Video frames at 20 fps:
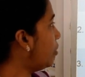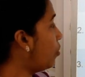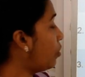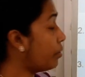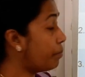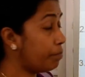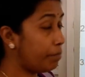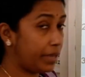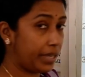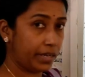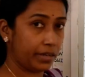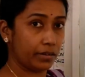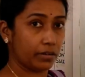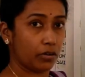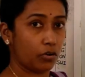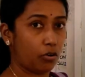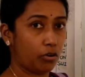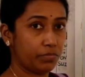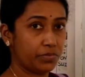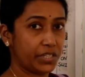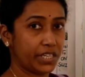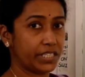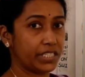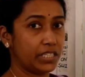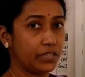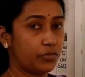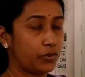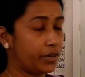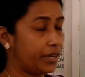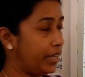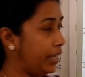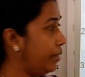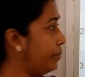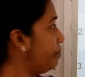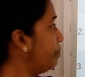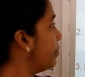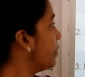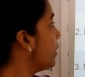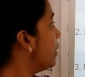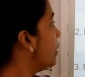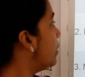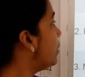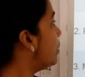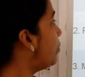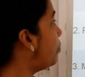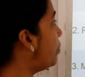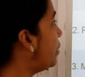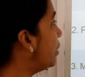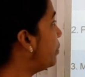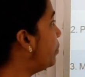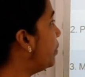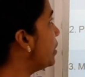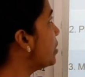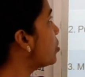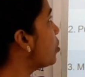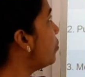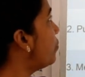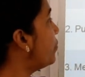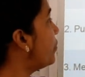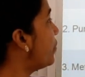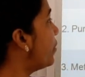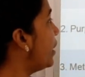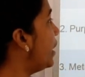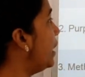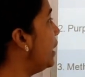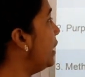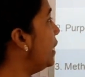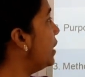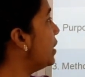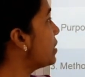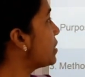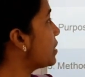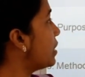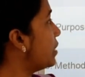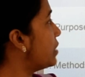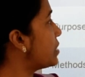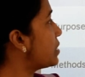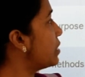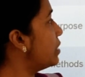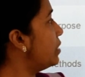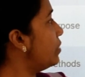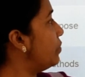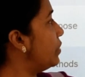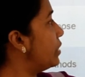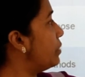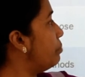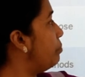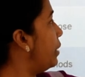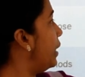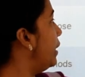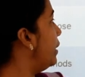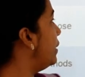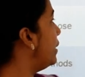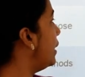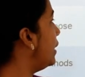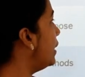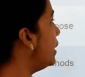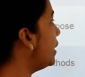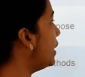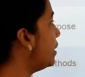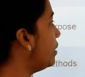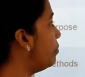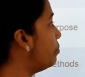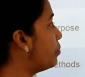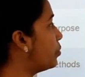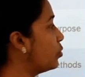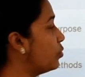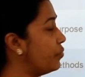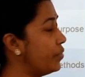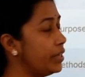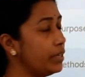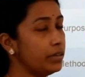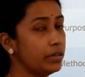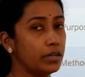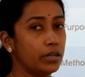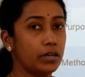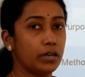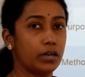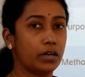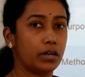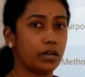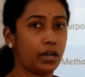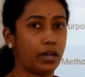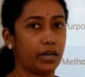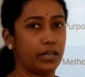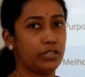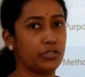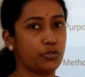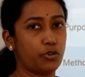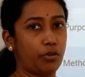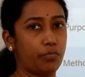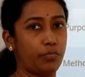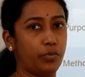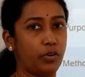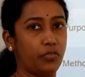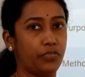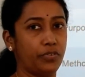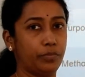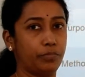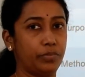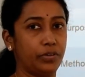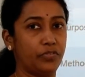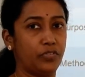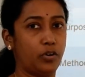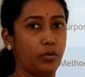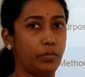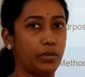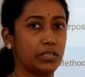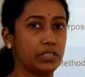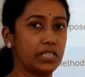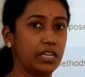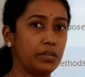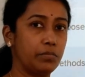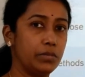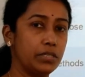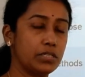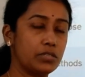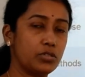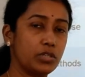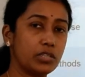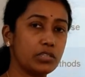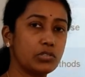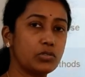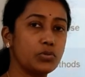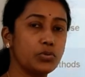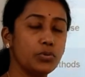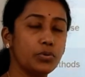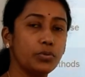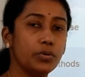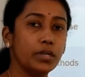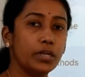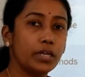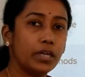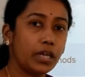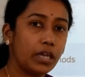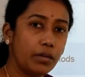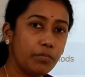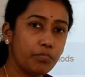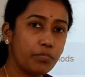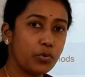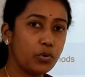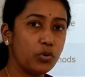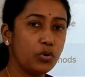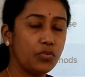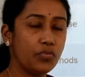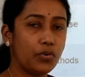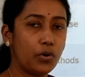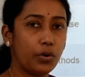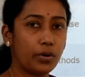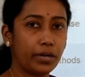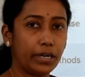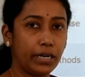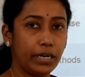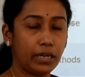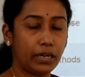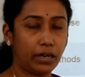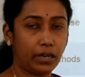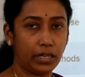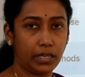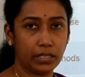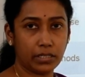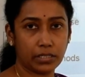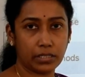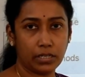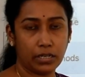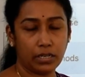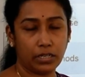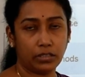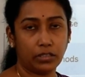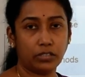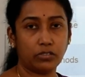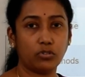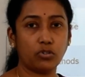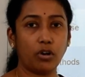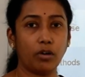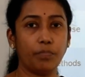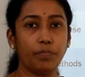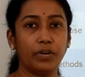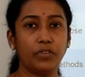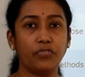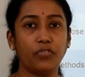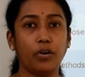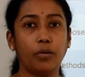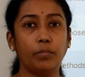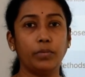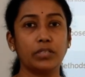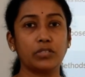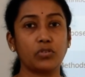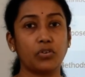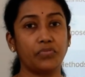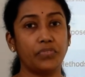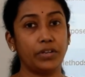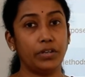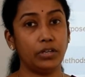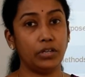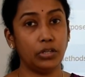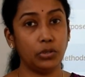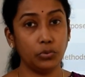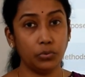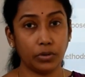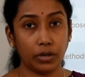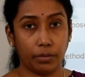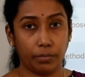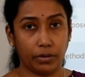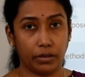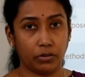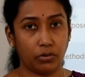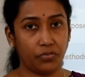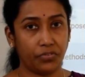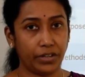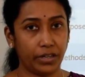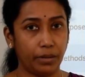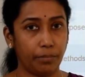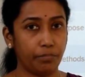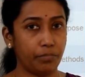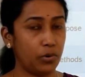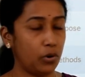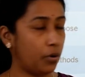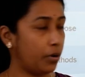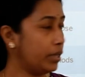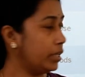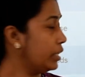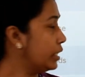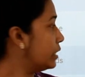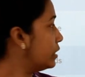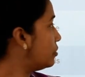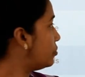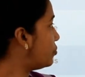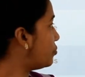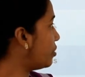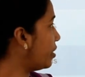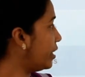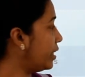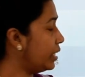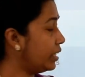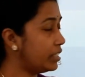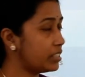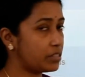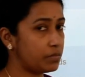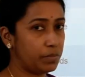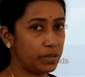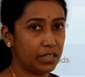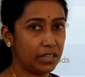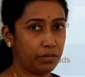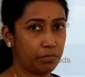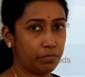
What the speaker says: or main objective or aim. The purpose of training is concerned with maintaining and improving current job performance. That means just to improve or increase the job performance of a newcomer, of an employee, training is being